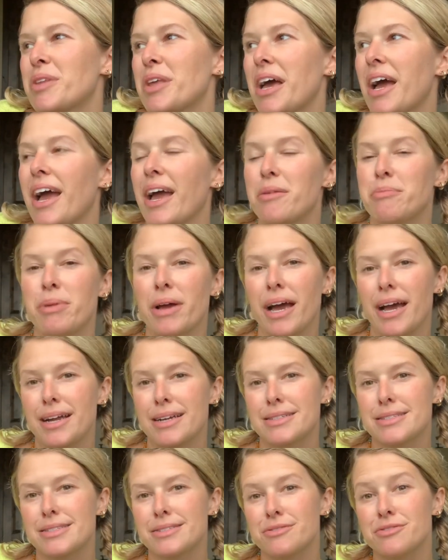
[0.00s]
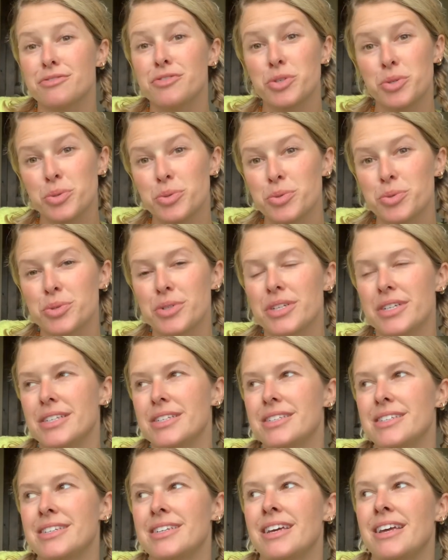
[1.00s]
I had packed food
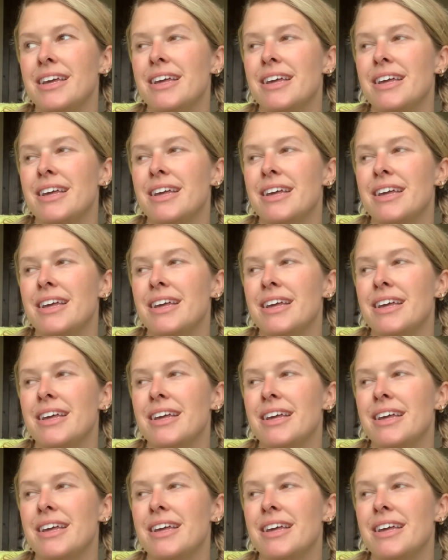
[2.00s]
and